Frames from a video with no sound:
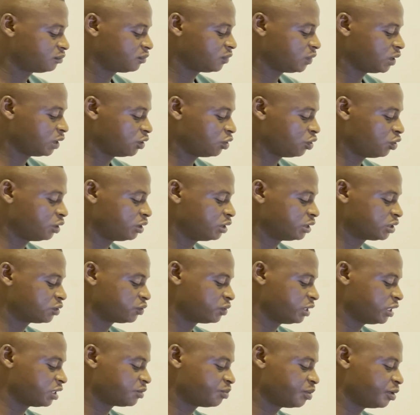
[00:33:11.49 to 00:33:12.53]
And hold it will
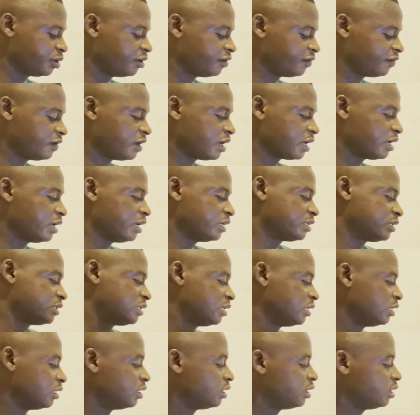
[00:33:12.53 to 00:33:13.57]
just peel off like that.
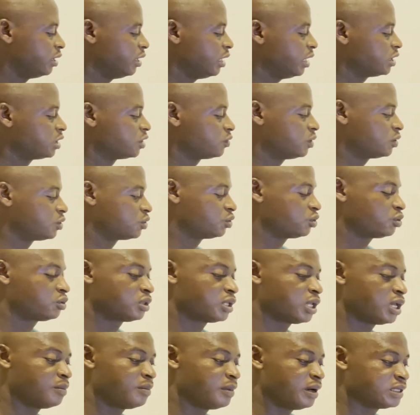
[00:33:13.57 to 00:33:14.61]
That is what you
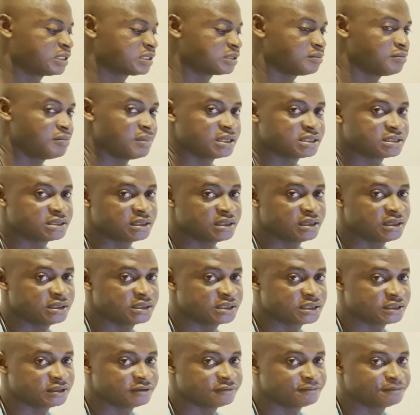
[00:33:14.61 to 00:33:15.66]
term as
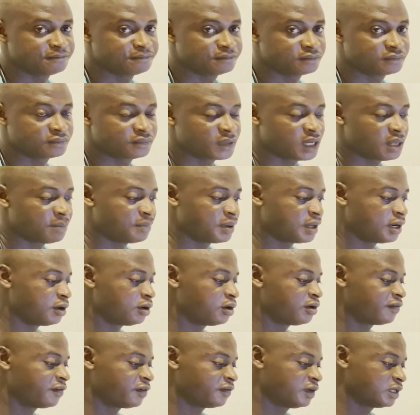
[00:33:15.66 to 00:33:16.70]
maceration, the peeling
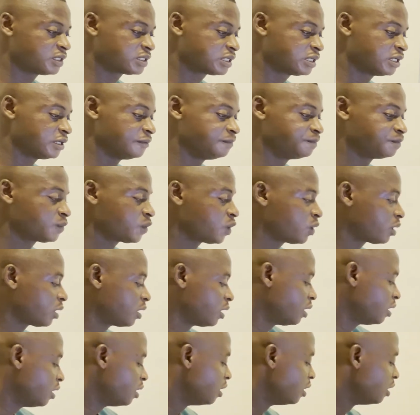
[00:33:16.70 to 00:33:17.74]
off of the skin. Okay.
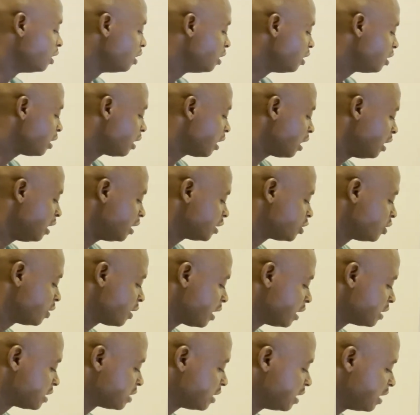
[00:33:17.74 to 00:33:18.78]
Now let's look
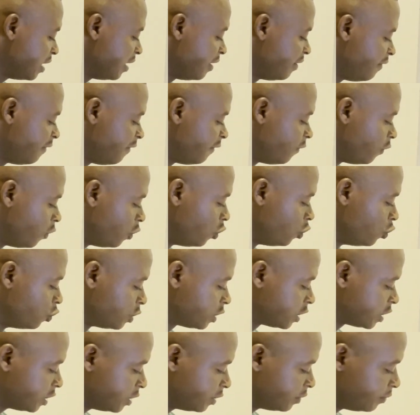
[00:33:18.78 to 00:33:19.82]
at
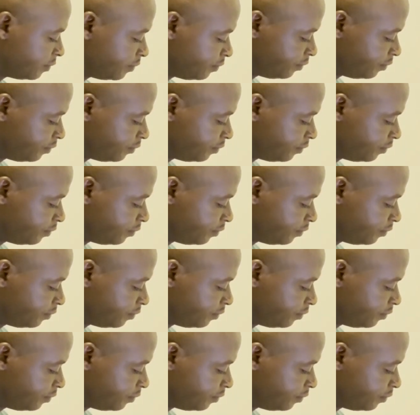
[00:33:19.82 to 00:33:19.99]
involution.